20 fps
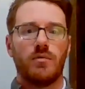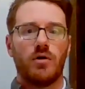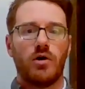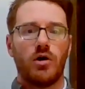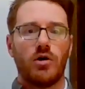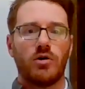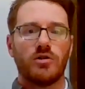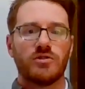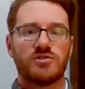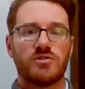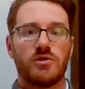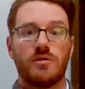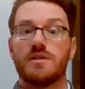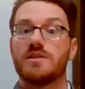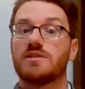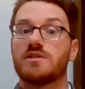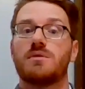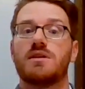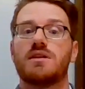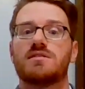Also,
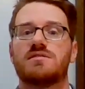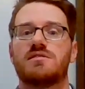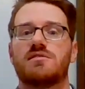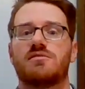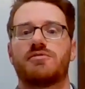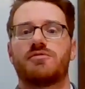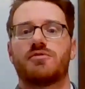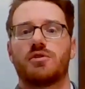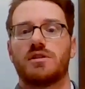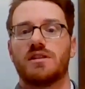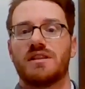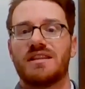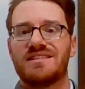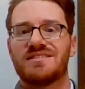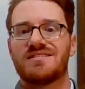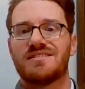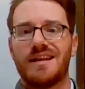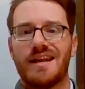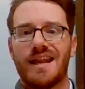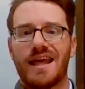this means that for at
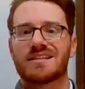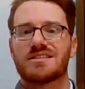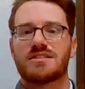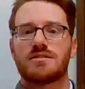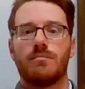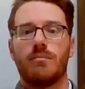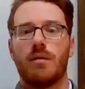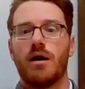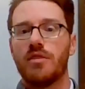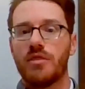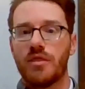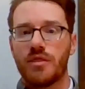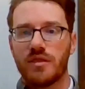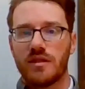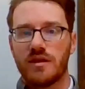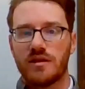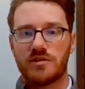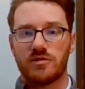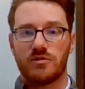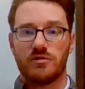least the next month
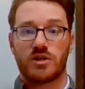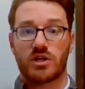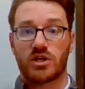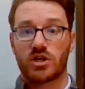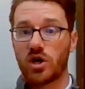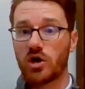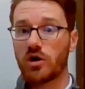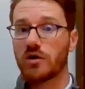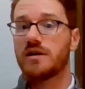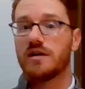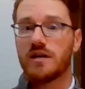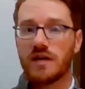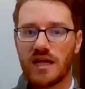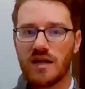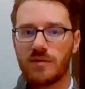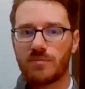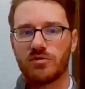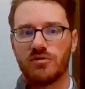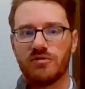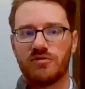until the current
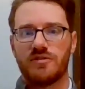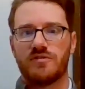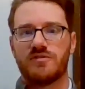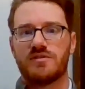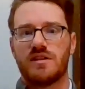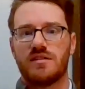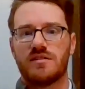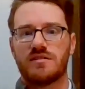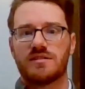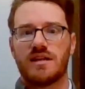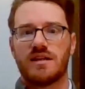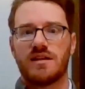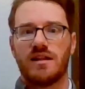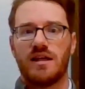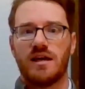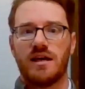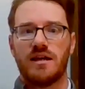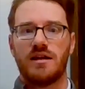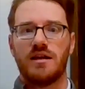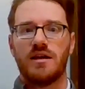April 15th
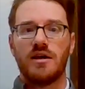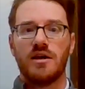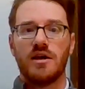deadline,